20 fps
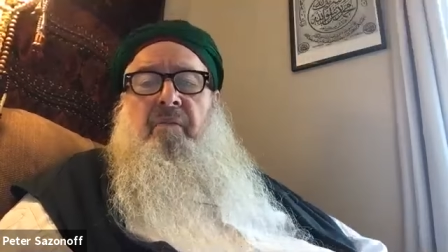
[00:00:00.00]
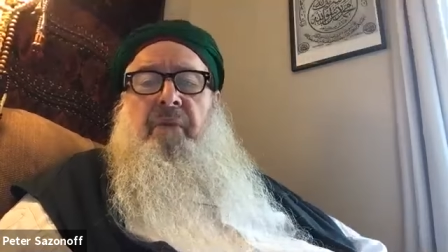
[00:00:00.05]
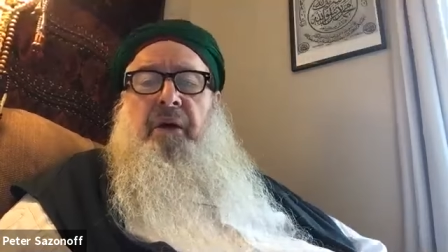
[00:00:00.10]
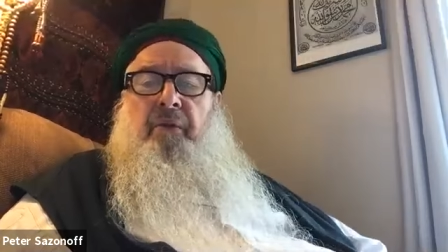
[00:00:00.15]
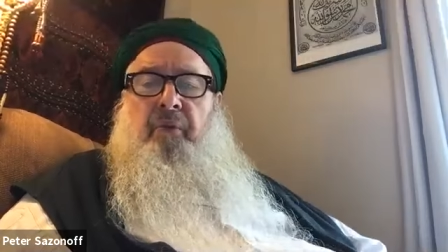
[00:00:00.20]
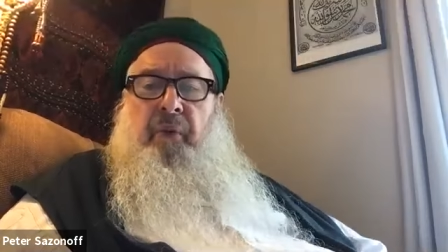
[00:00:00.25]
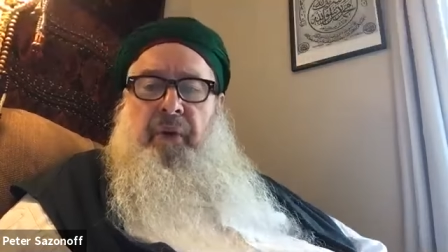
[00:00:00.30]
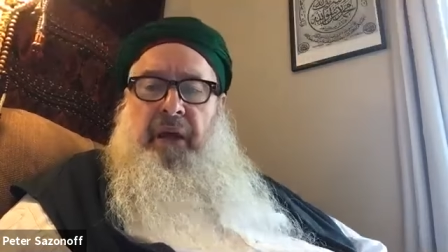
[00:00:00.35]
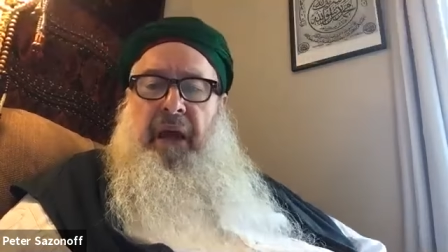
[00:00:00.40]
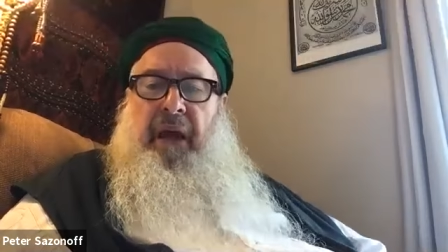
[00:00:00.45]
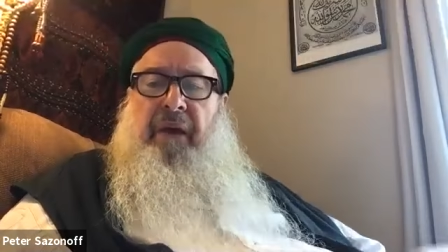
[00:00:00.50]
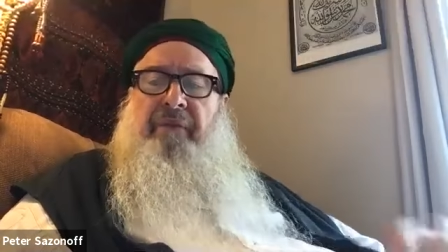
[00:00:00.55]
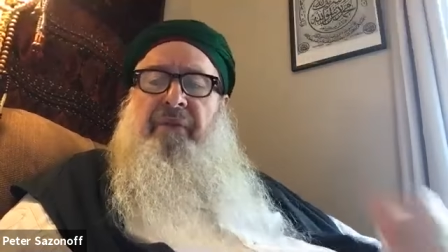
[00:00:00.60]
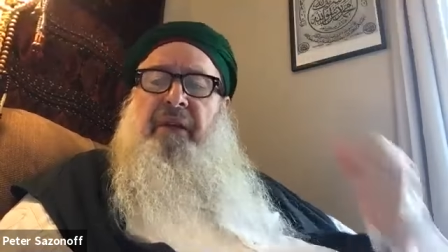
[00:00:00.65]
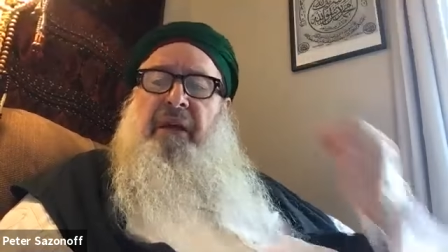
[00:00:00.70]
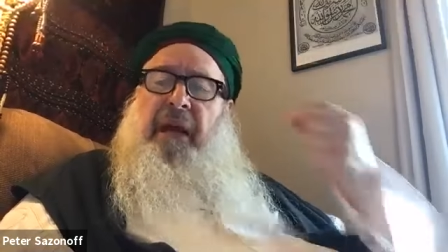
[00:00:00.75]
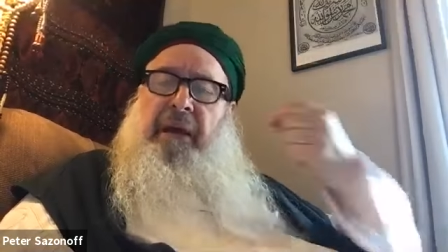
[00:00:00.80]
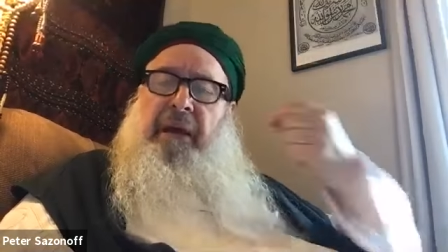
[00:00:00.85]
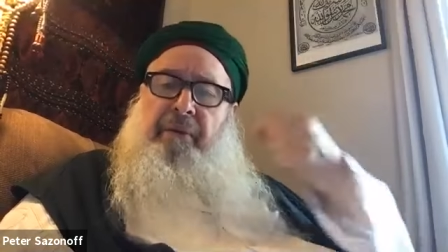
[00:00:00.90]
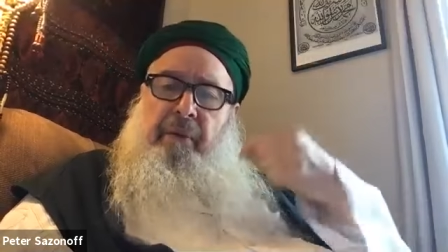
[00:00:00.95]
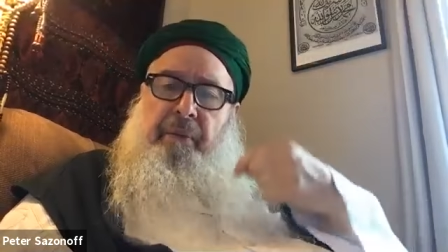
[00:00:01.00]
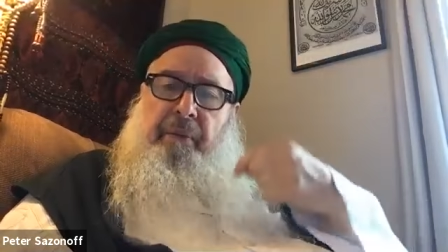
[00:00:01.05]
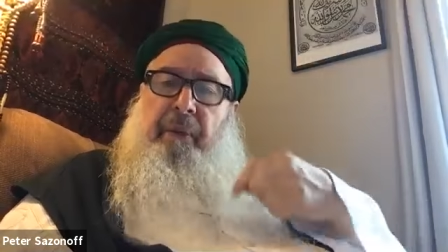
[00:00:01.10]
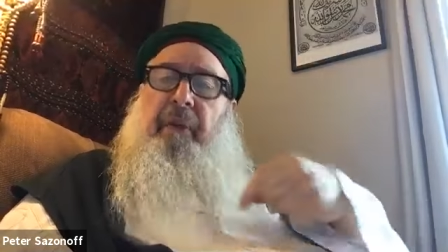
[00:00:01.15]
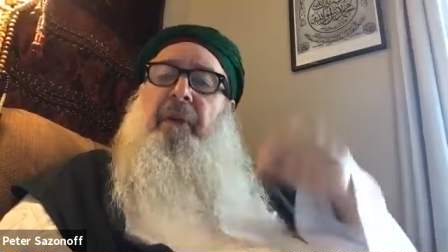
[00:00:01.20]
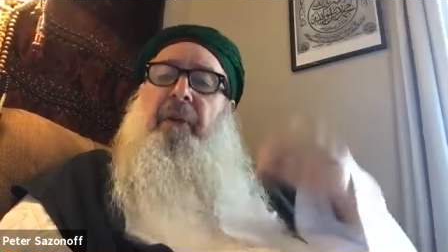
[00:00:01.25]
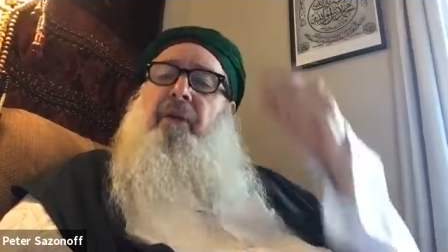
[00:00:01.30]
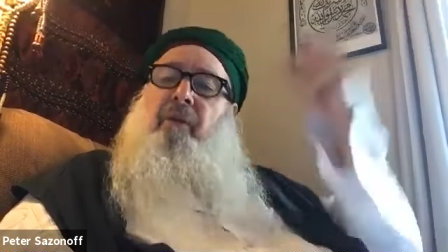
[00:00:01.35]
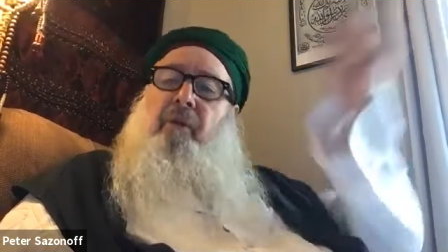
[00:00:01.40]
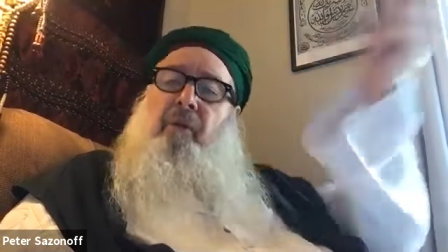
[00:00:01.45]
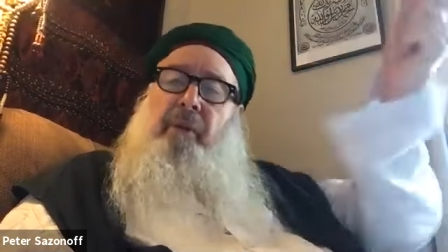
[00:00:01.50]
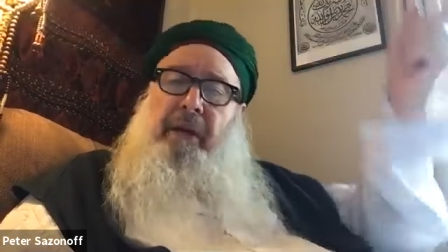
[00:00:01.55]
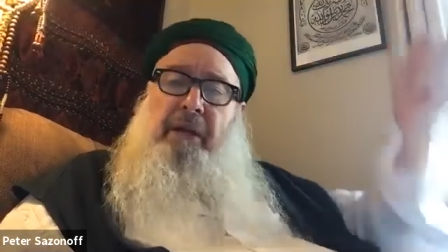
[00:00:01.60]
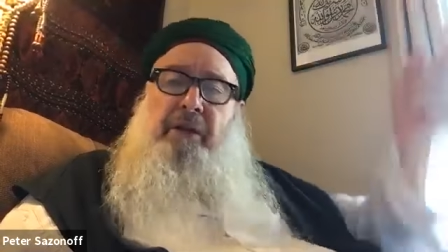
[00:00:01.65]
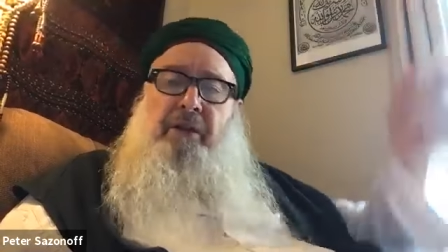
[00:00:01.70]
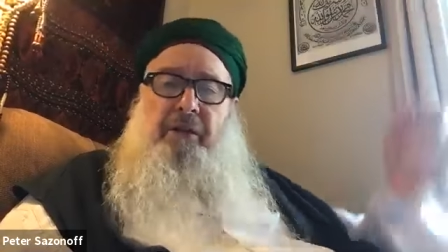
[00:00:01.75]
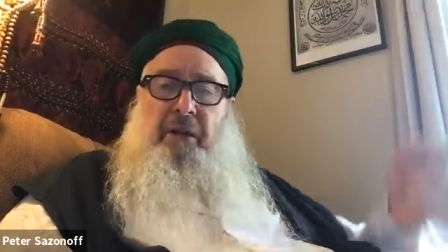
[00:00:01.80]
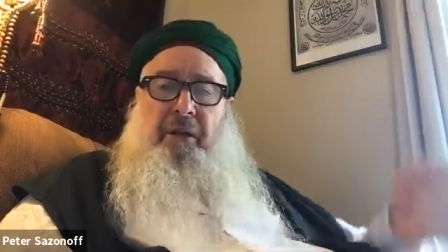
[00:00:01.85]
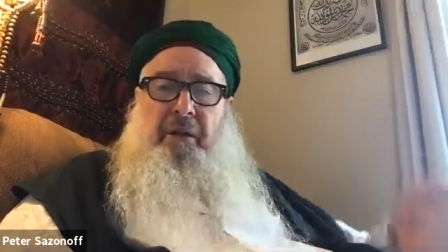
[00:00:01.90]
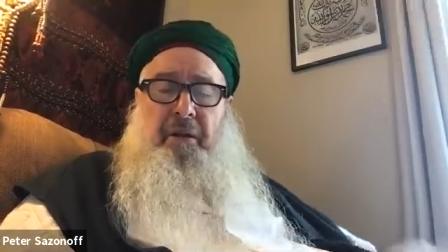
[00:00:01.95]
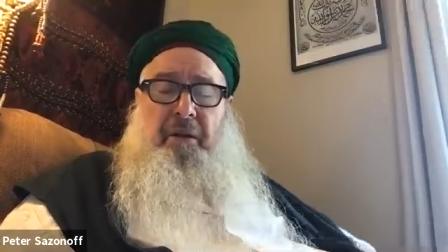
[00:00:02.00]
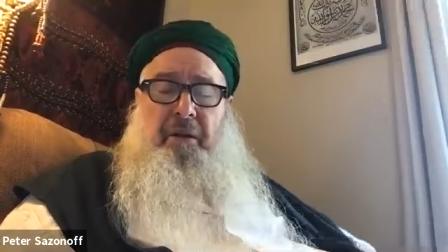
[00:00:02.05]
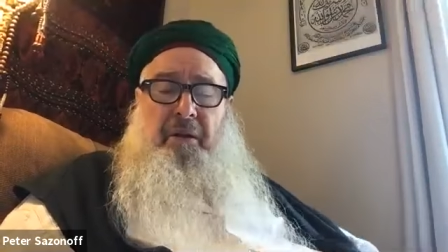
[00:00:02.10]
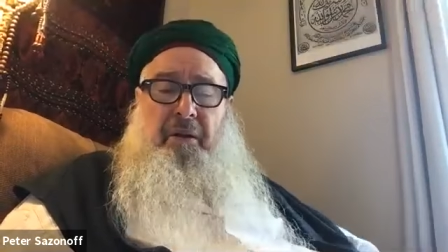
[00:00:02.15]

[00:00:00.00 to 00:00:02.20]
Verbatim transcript: But we have the capability to reach it.